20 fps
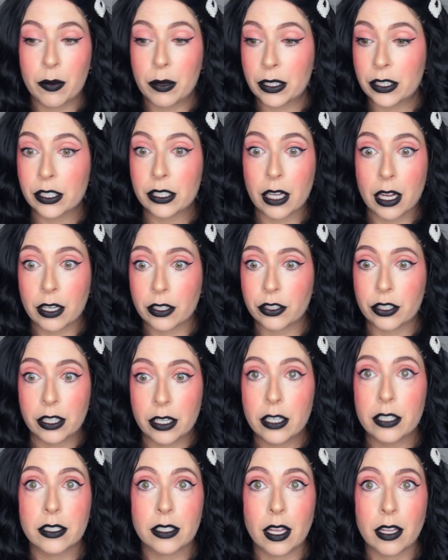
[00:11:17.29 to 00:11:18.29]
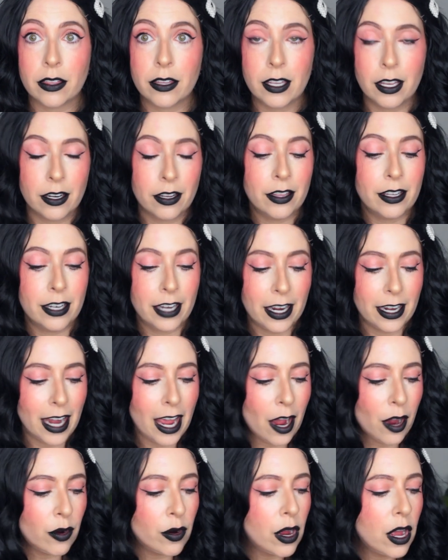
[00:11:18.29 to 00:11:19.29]
which actually it is at the end of the day
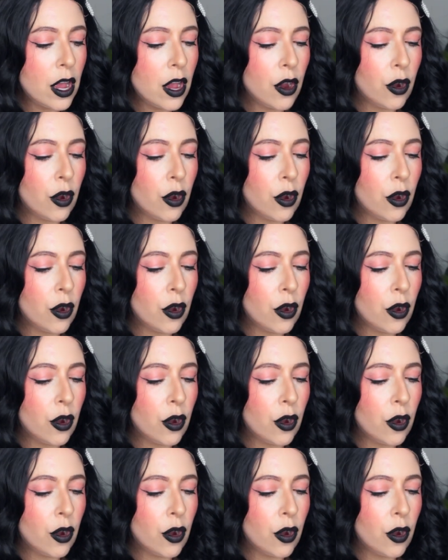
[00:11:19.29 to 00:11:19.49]
now,